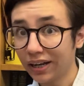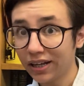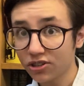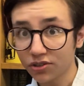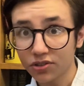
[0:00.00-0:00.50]

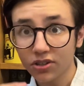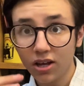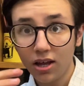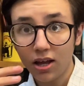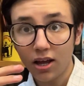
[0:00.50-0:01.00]
elections.
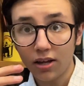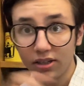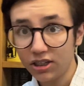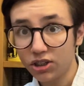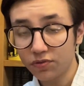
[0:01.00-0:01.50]
And
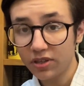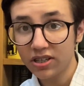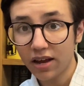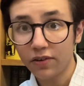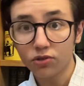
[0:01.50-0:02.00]
each of these
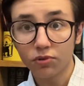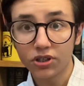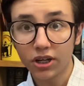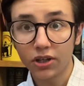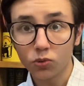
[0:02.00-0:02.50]
areas returns